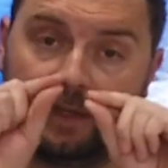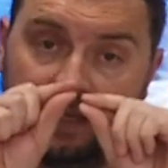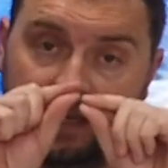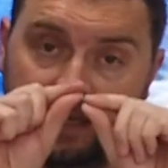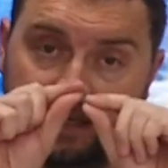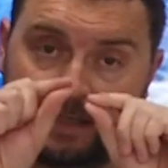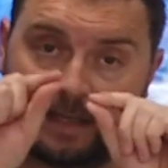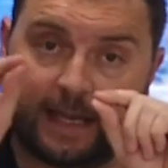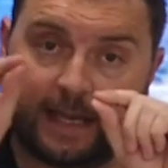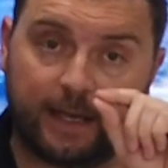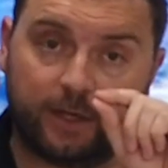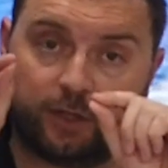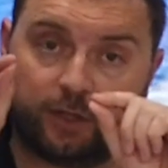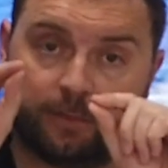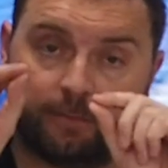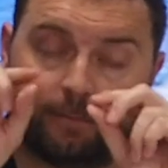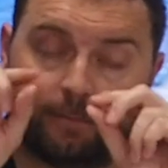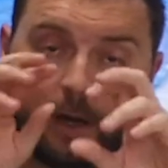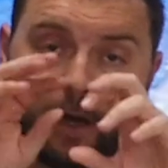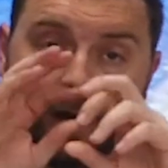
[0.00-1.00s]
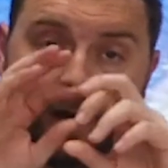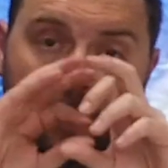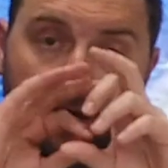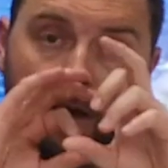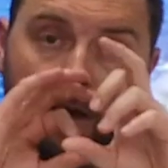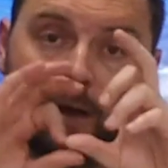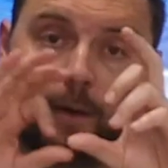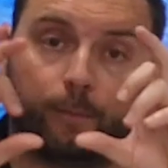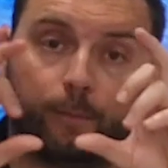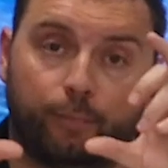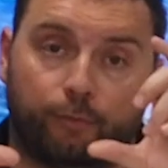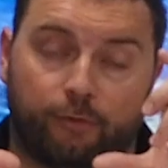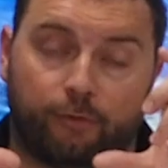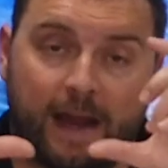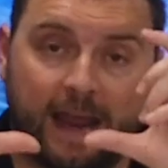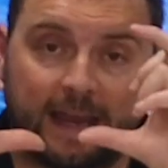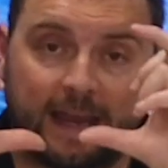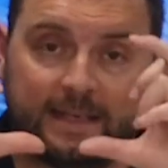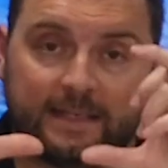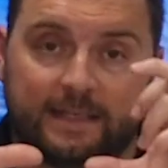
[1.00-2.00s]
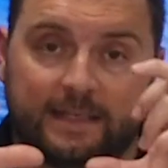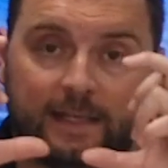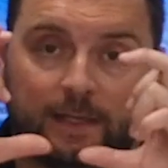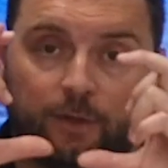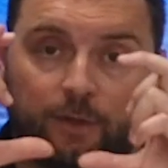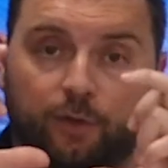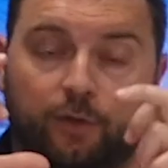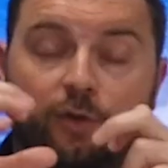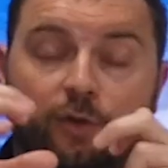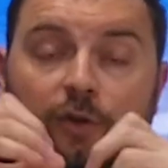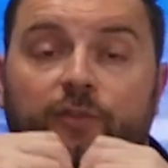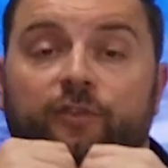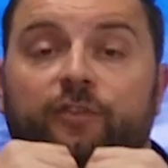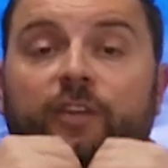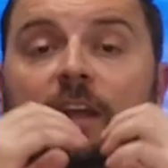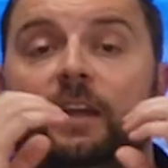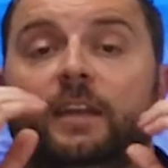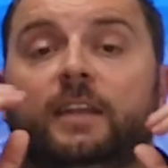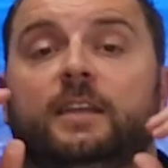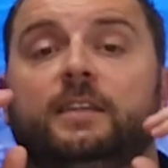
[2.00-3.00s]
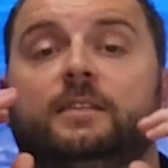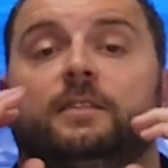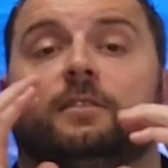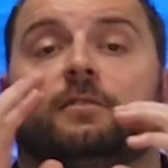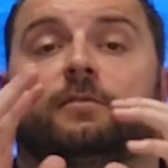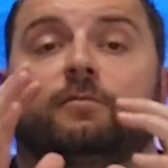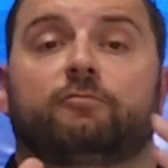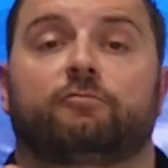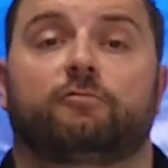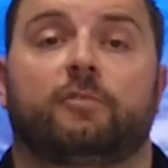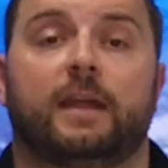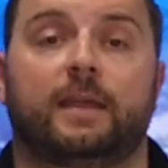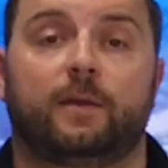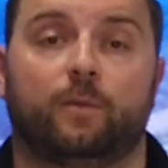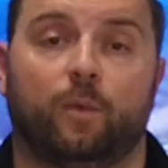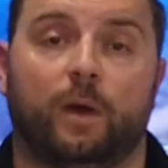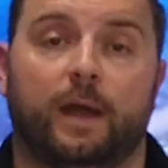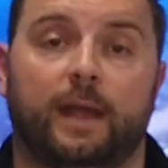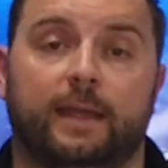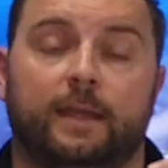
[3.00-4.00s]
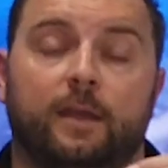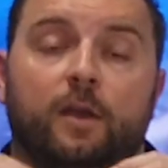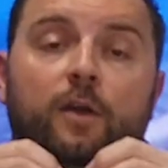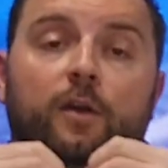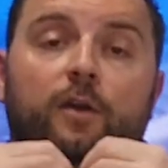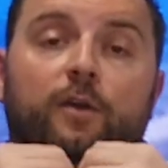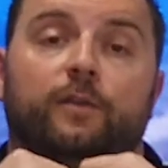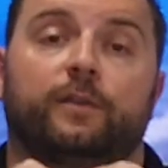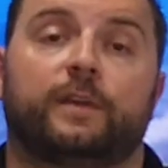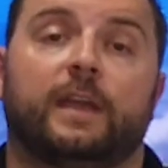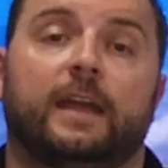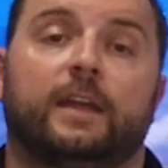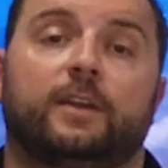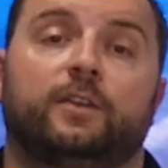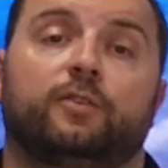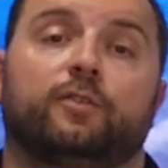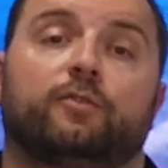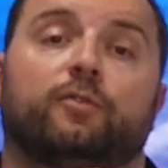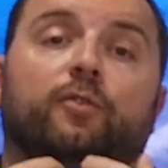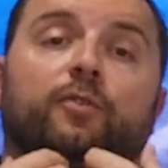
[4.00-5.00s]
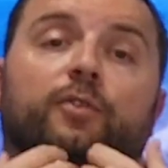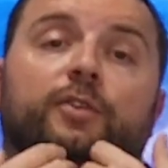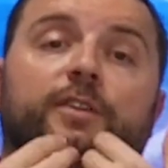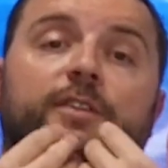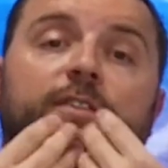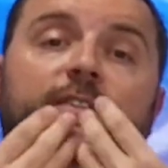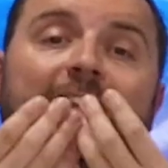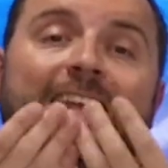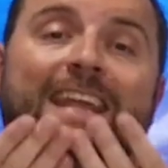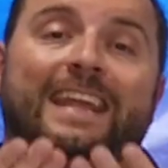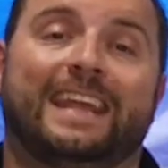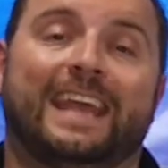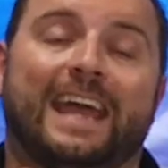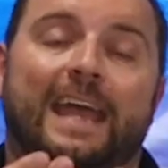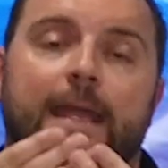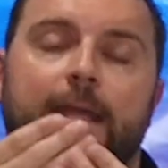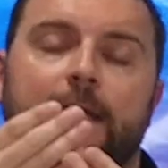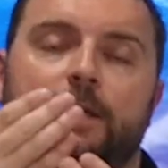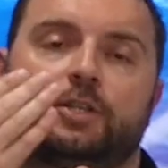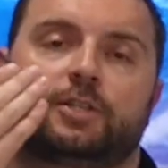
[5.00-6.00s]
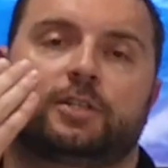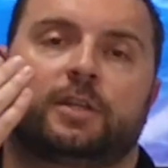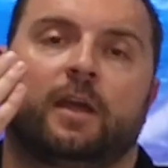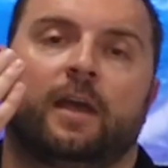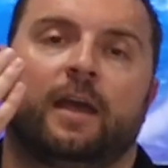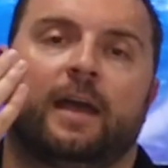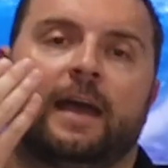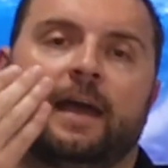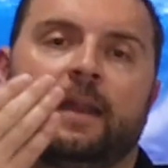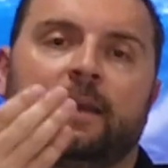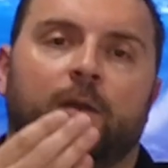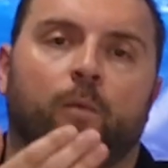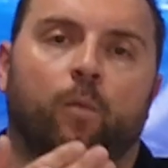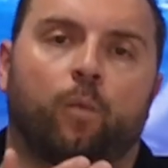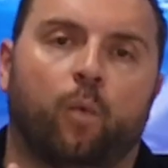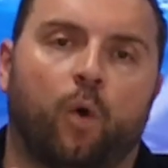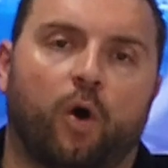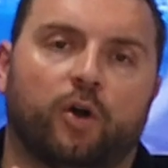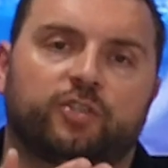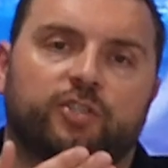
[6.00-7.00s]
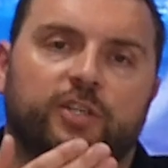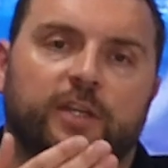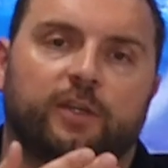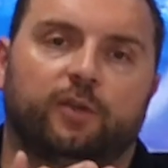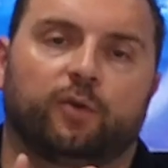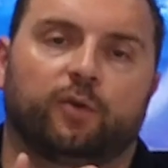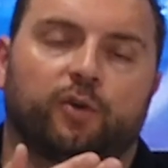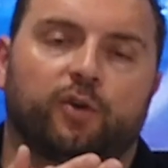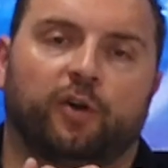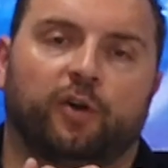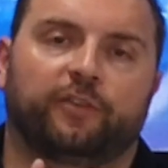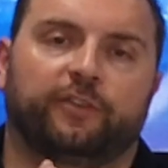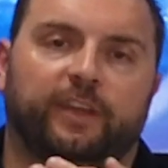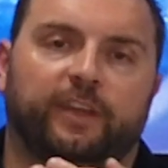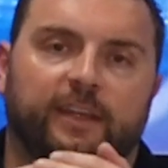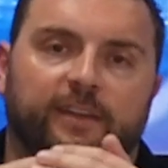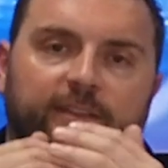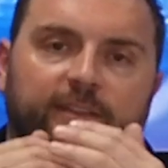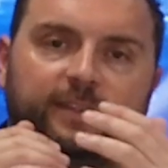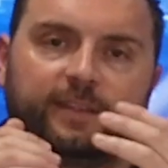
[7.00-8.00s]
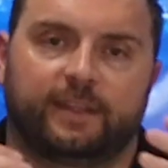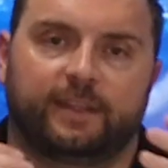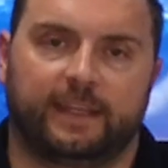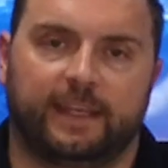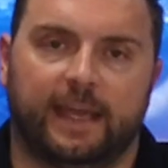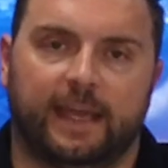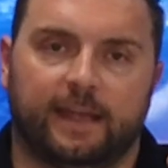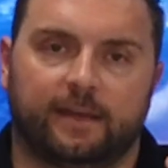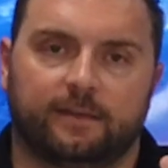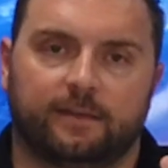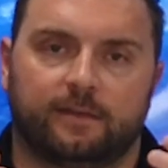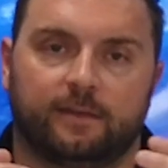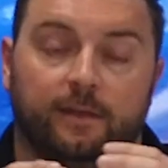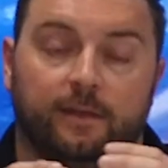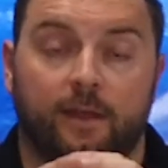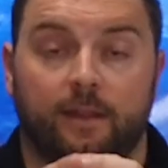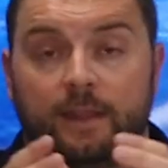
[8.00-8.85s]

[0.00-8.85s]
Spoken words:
But the indication bar, branding your content, is a great way of getting your audience engaged and watching your content to the end.